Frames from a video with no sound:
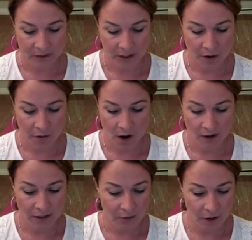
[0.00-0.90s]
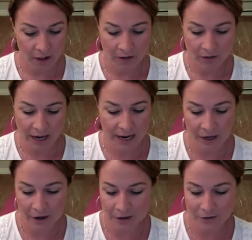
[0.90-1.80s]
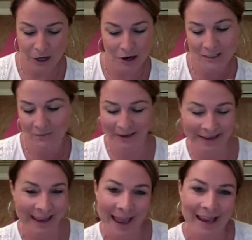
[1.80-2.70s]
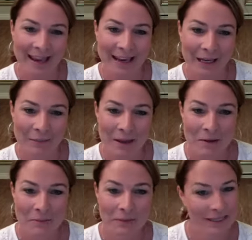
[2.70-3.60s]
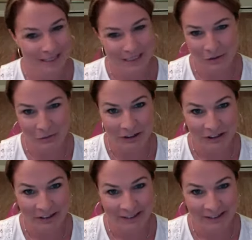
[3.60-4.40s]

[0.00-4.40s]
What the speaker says: You know, are you the hare who talks a big game but doesn't do the work?